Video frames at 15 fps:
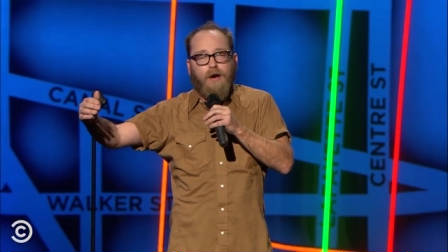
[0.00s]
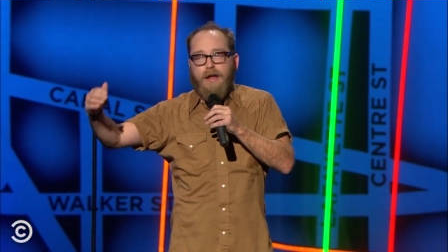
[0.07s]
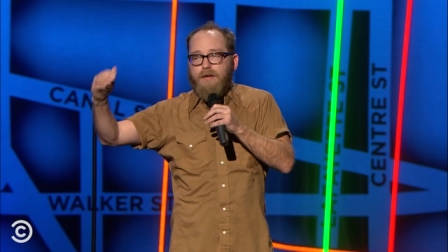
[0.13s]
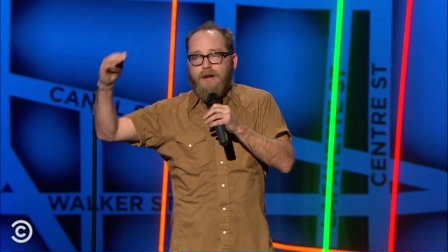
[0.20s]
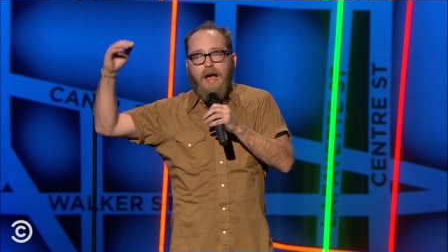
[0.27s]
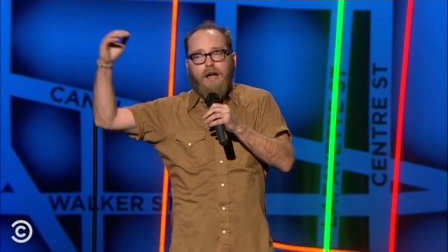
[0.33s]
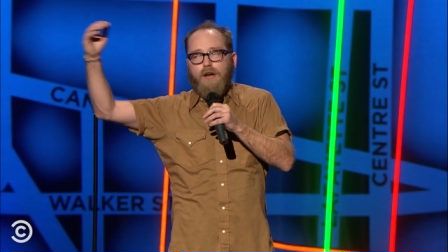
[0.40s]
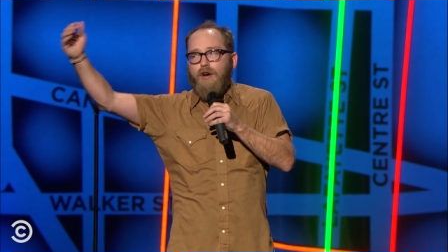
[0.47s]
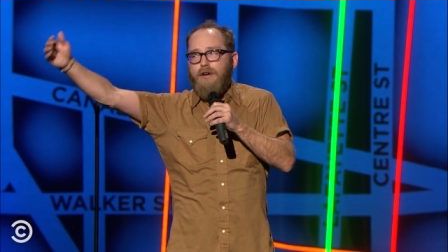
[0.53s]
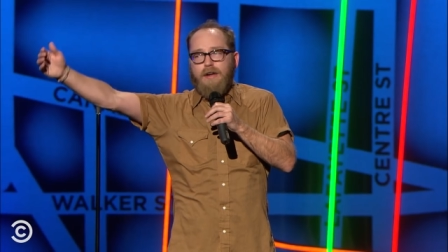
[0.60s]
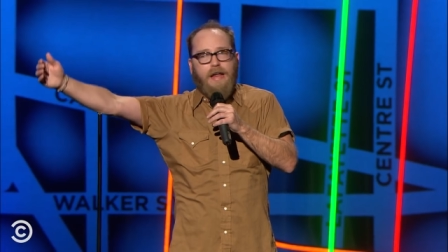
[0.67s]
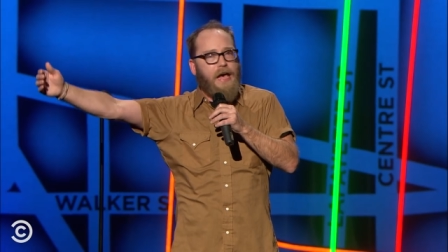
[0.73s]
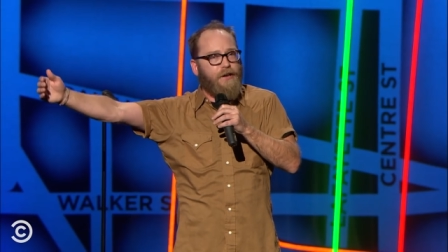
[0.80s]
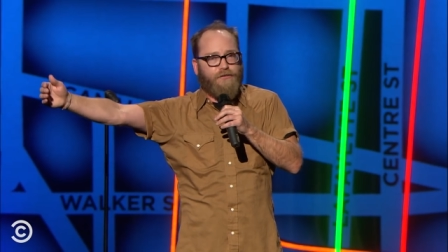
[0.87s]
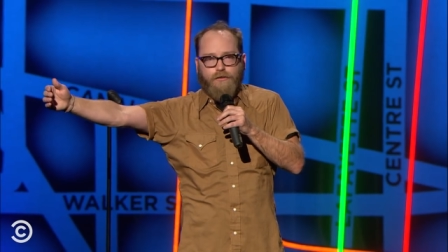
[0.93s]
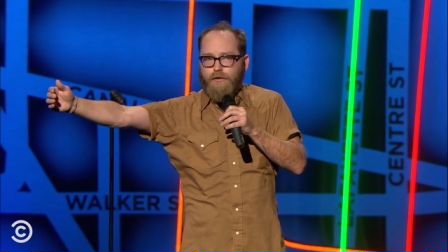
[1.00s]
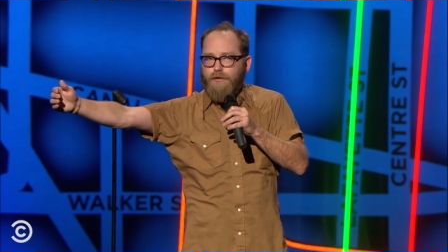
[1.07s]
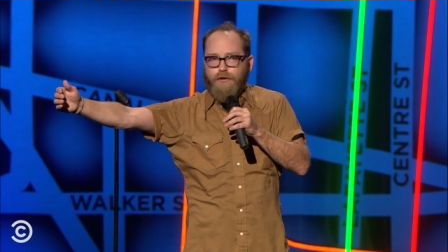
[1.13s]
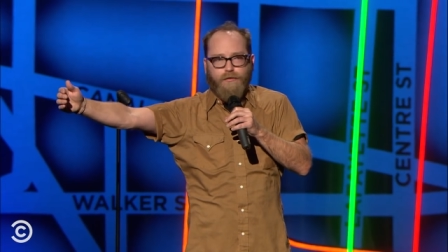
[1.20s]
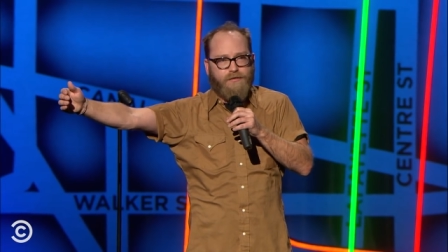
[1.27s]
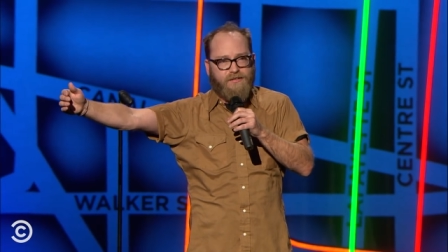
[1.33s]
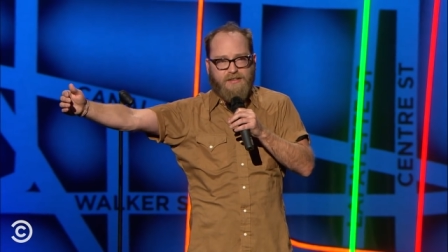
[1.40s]
I do not go to national
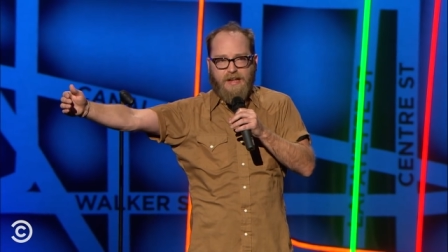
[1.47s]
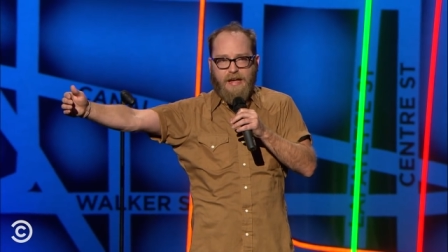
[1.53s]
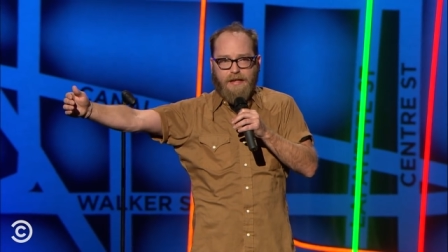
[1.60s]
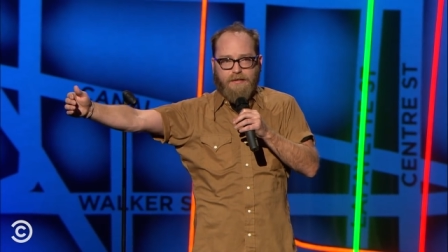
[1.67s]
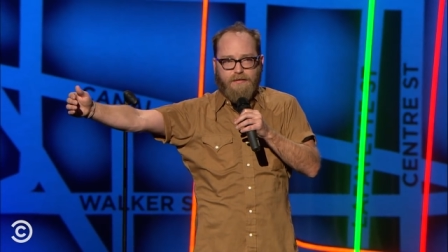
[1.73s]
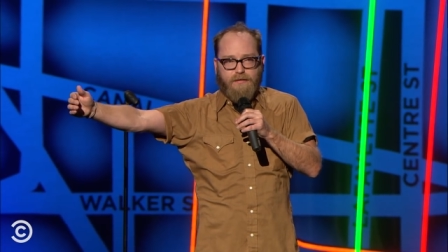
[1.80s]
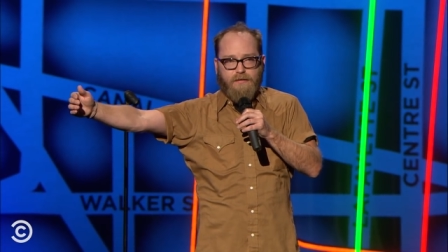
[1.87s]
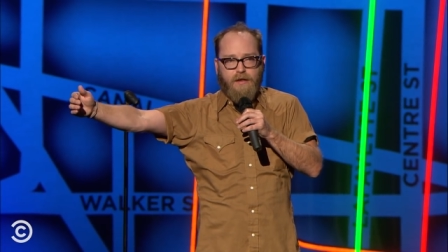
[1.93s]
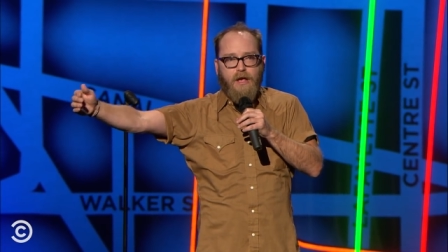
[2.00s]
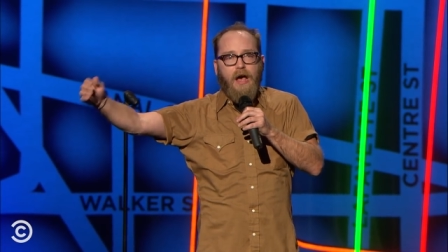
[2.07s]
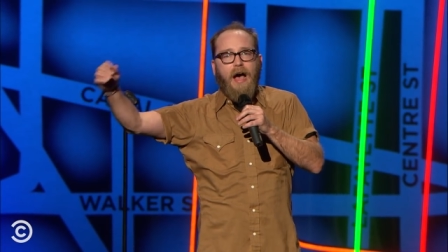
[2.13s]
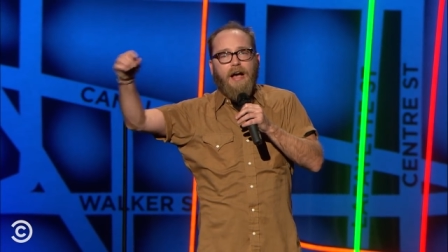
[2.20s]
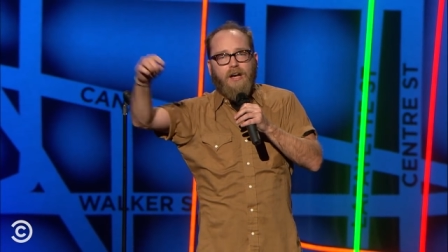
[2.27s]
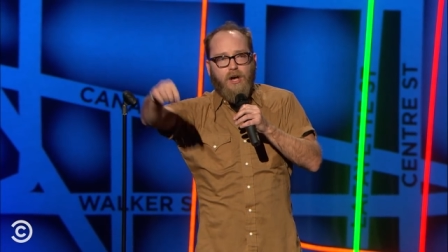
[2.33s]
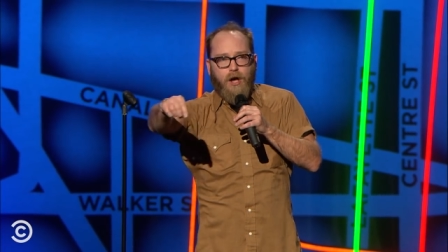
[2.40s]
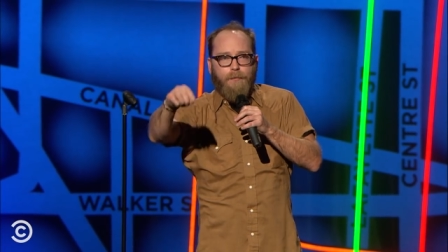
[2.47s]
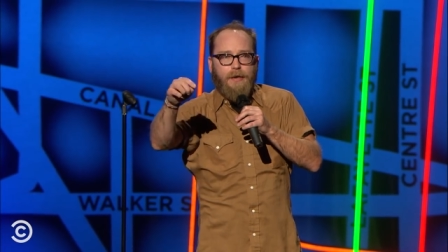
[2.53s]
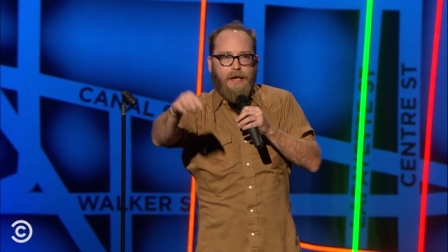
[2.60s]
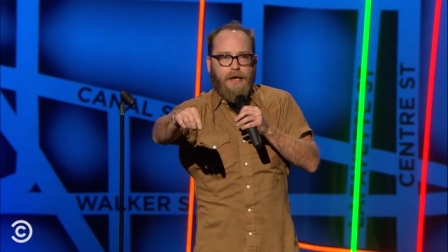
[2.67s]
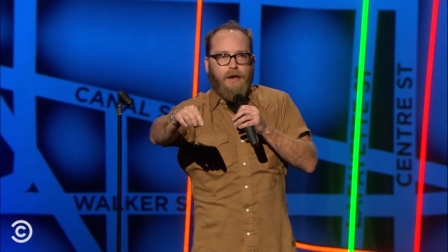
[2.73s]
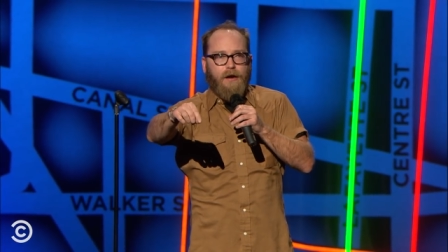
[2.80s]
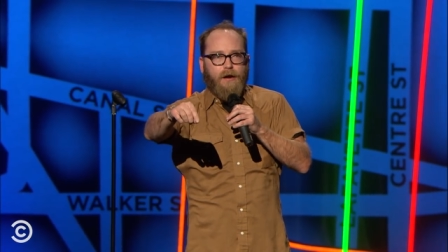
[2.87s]
news sites. I come
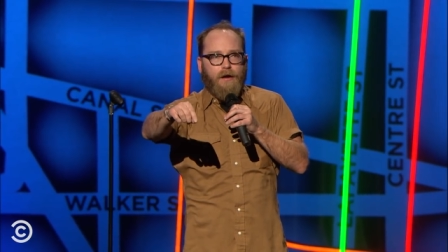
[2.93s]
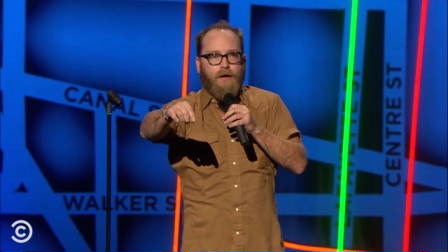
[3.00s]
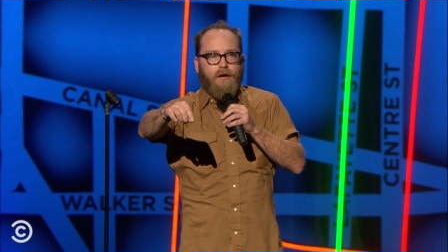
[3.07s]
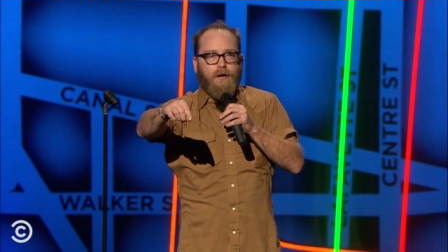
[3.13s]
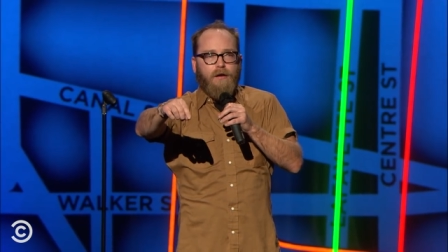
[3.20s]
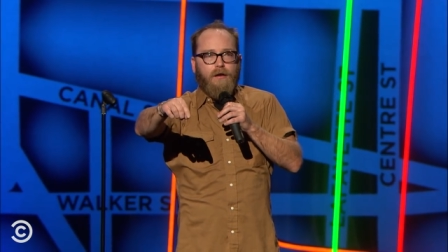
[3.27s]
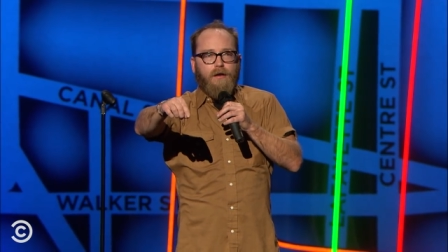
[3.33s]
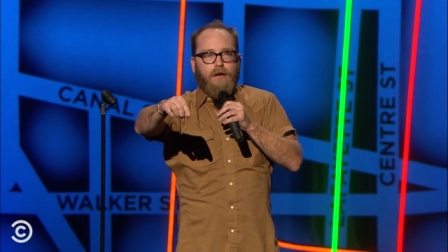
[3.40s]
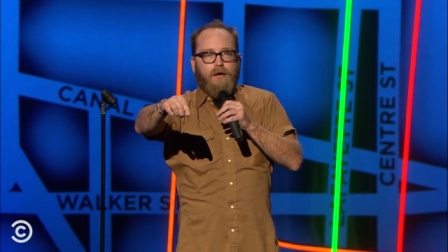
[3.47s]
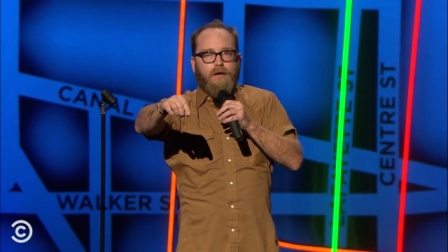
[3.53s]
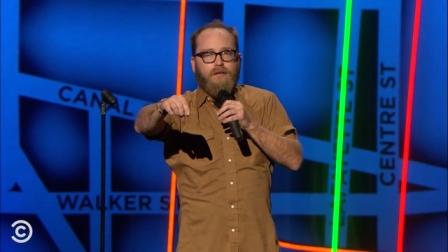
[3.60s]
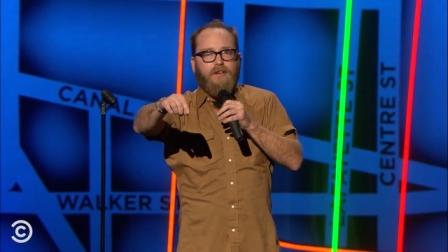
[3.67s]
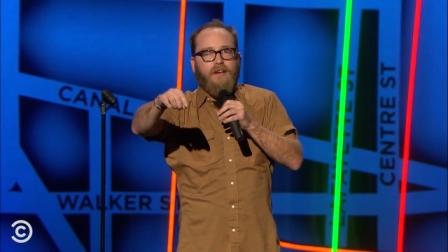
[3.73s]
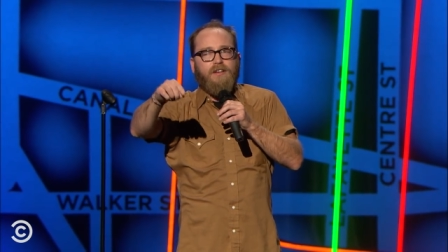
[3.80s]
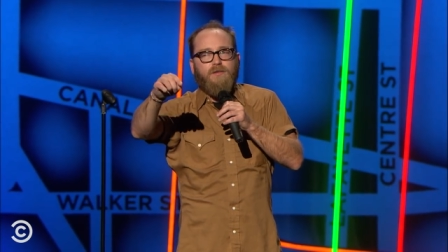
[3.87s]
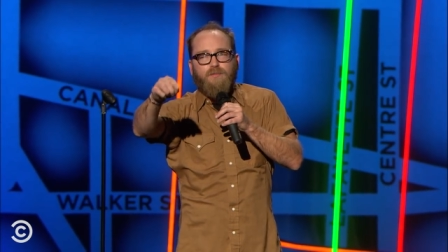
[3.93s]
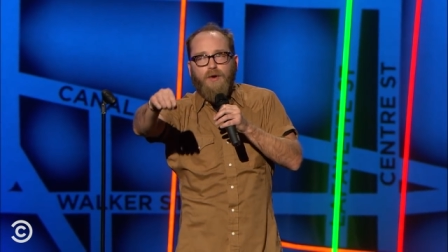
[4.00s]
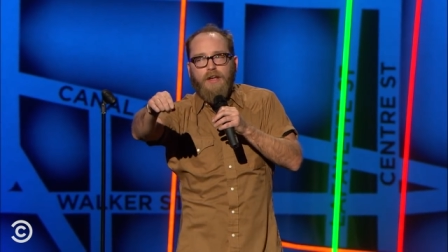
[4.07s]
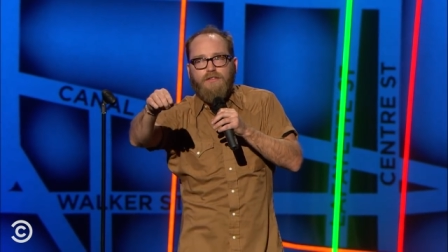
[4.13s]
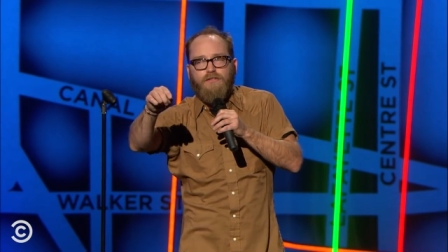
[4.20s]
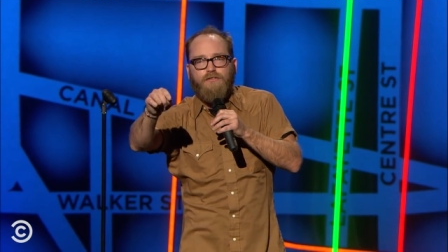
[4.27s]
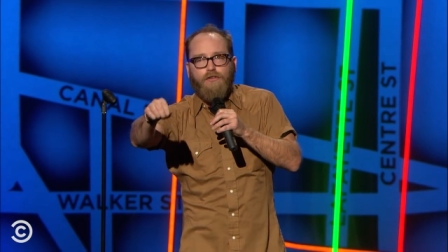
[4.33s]
here to
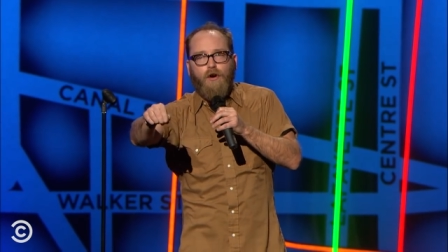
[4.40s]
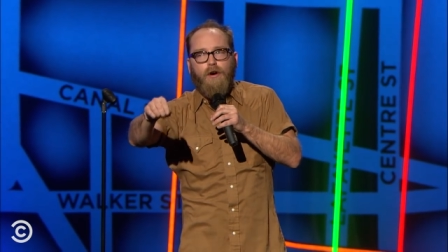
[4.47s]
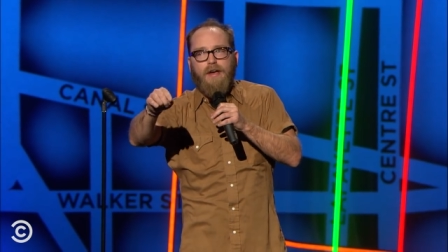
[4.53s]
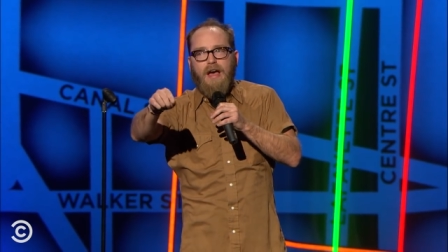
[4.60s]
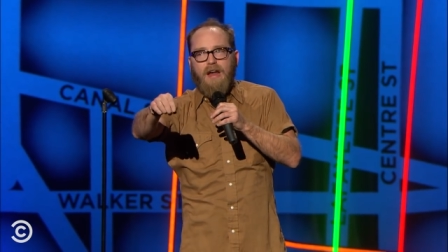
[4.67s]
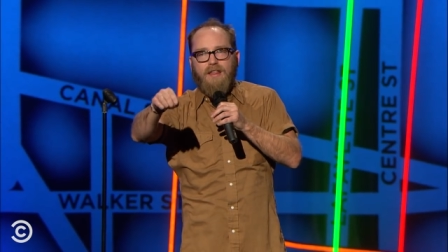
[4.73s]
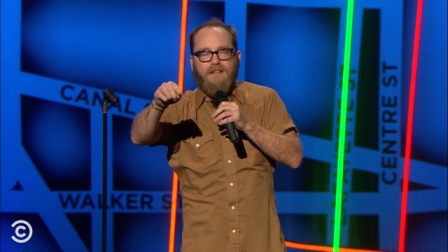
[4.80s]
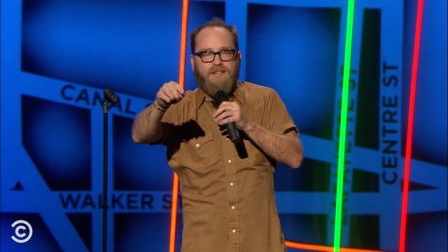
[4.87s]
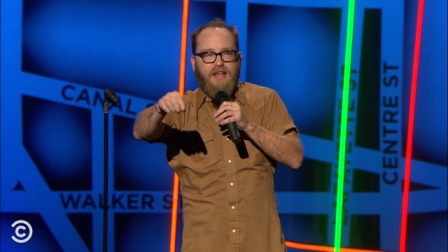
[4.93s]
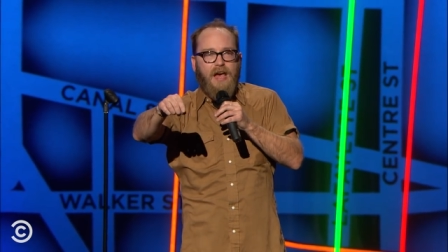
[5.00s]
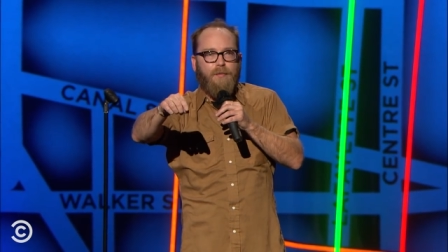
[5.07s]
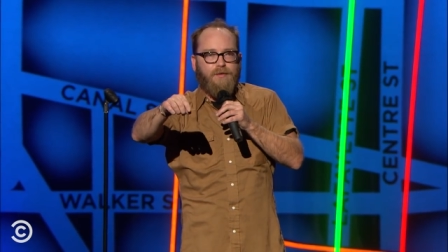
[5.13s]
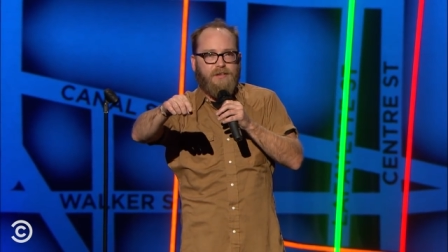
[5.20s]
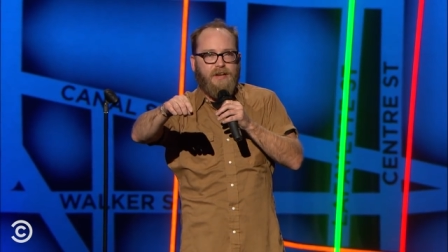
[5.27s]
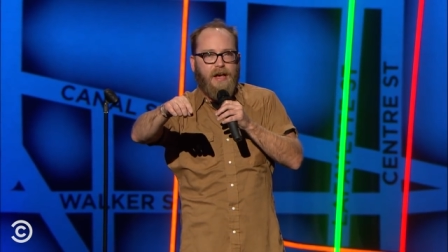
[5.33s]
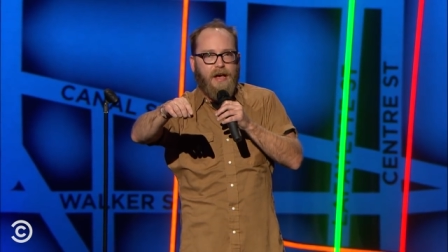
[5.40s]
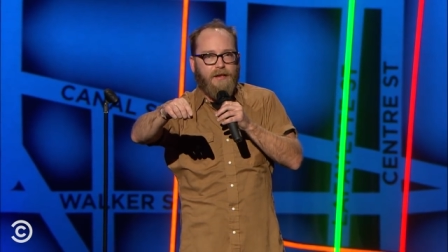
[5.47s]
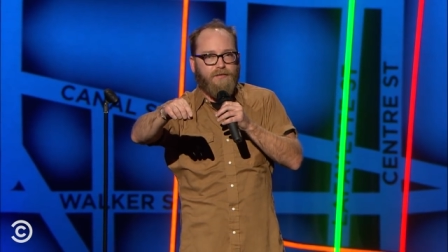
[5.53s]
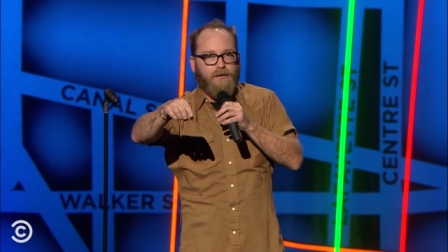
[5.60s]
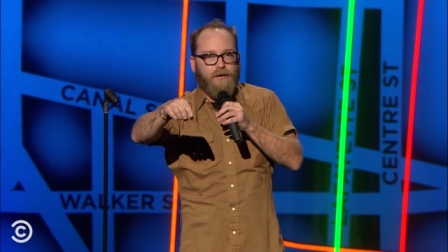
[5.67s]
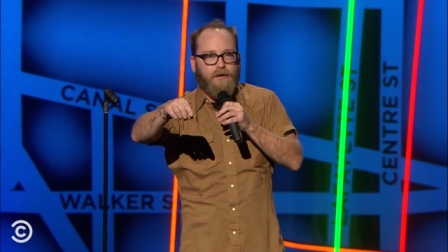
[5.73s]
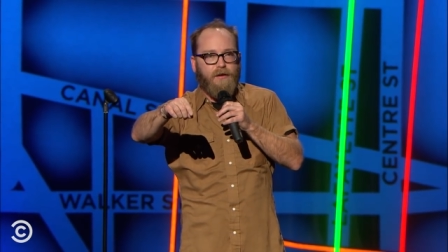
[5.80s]
express joy out of this
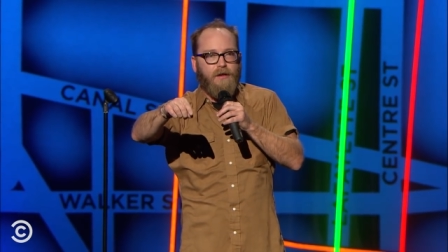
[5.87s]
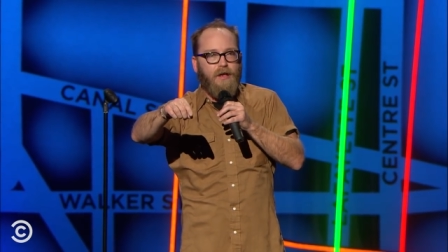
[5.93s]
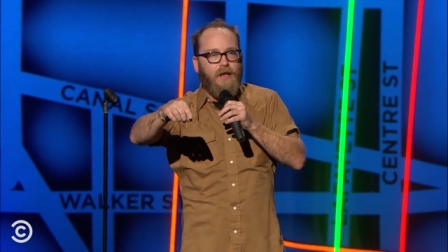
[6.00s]
appetizer.